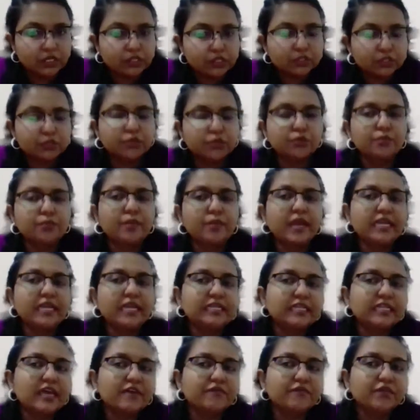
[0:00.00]
So you
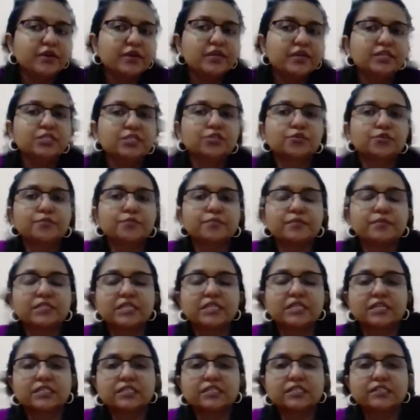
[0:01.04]
might have heard, so
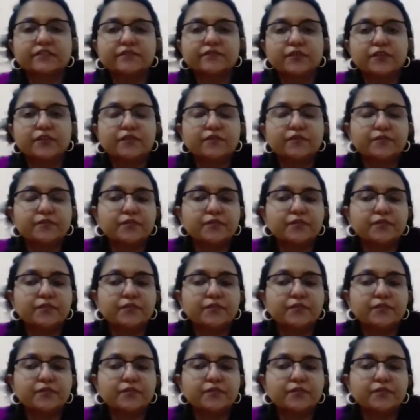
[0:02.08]
successful